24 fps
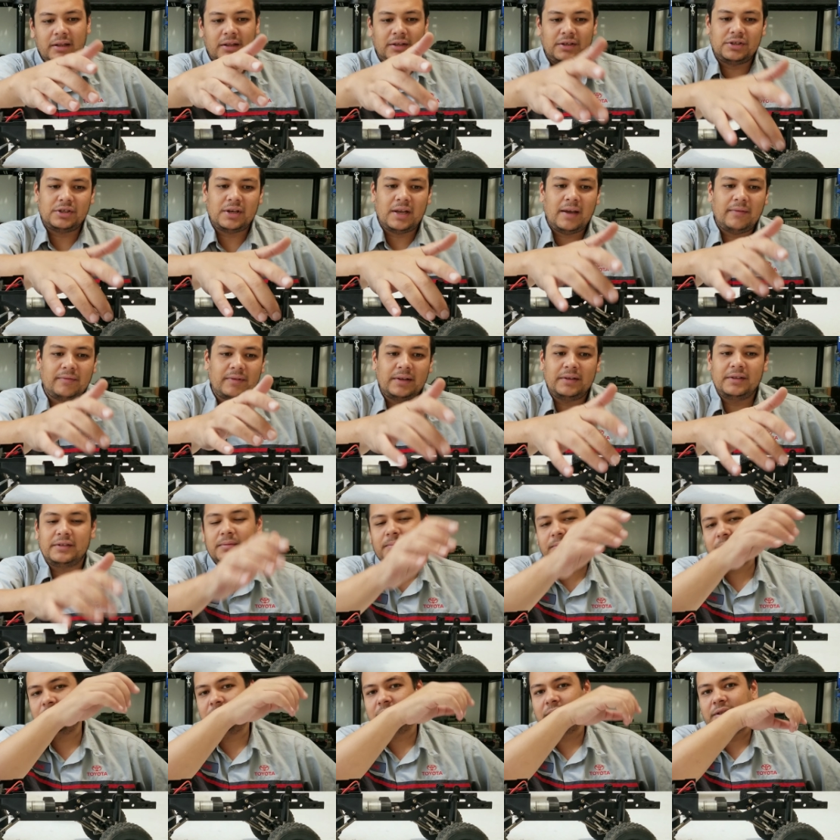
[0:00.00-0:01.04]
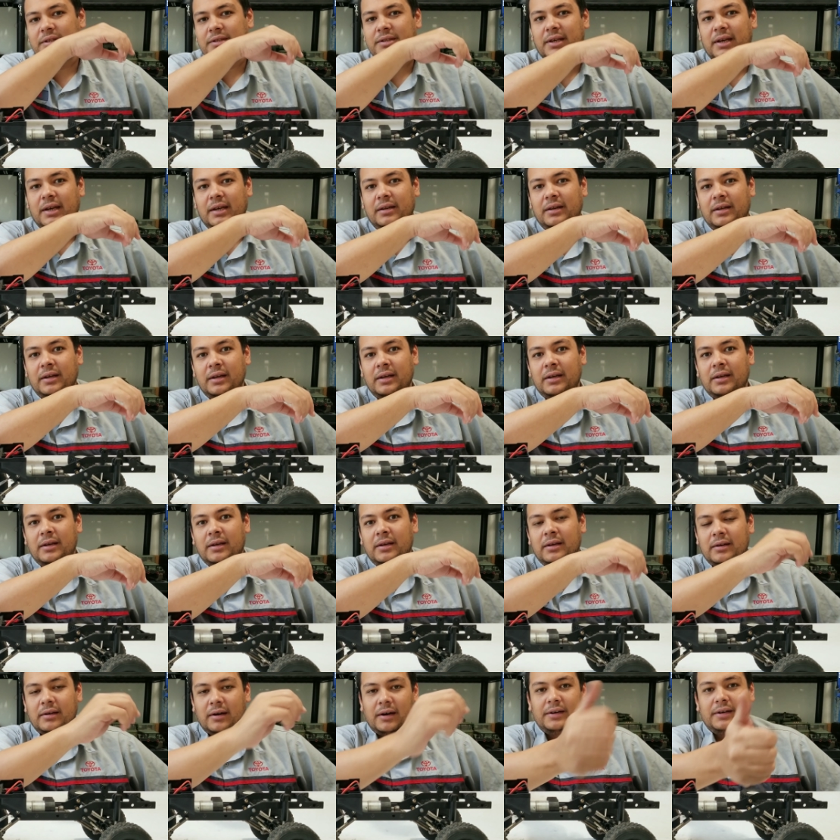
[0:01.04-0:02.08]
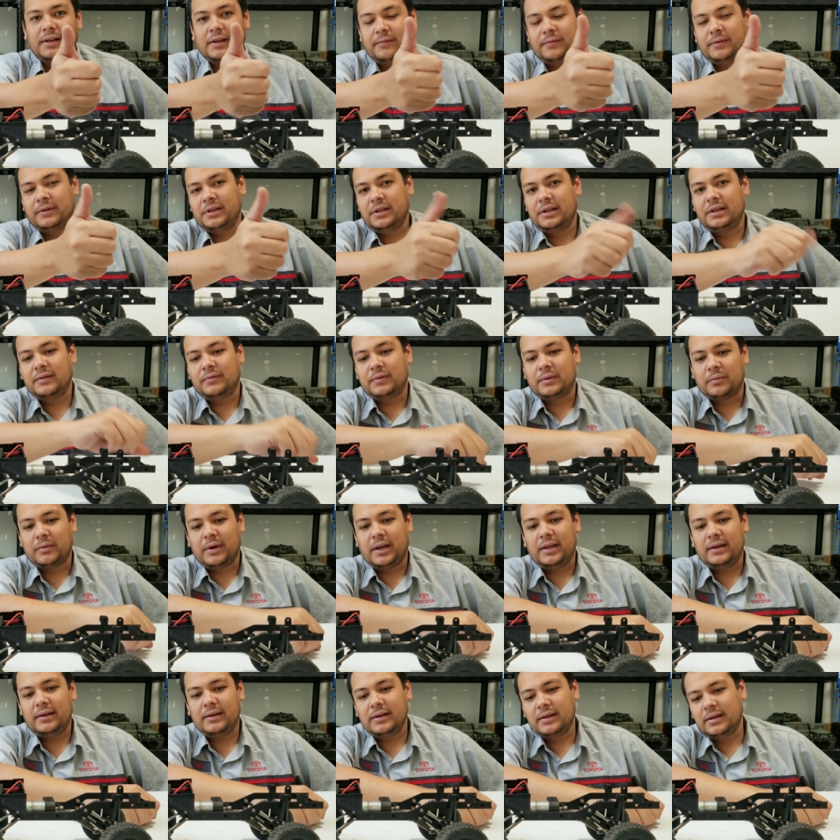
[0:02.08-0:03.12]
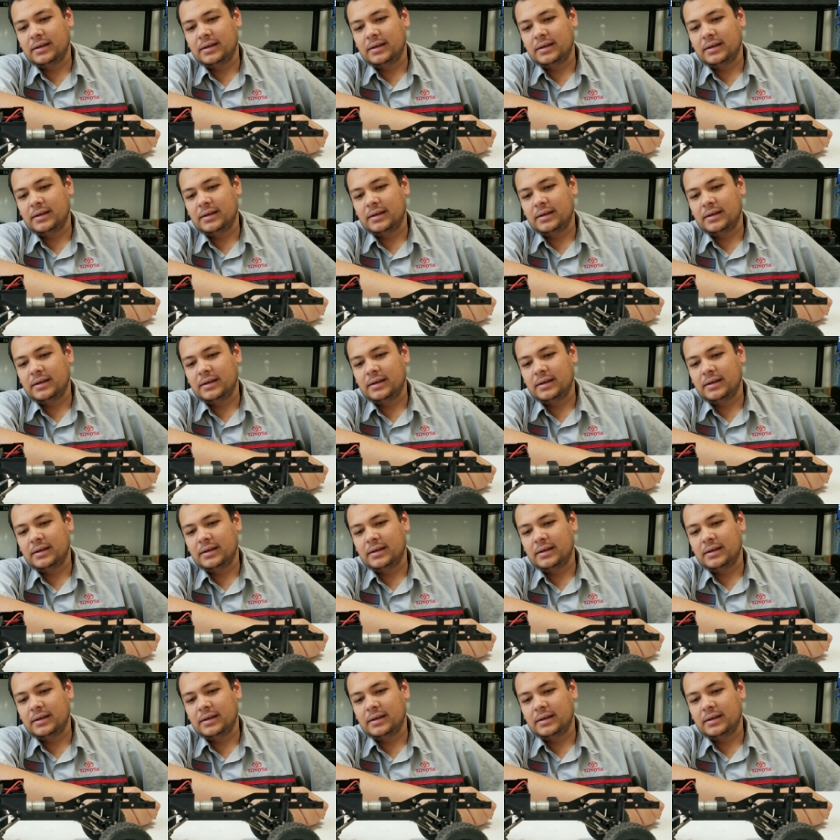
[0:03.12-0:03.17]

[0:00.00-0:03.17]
The shaft and the spring inside are definitely a different rate.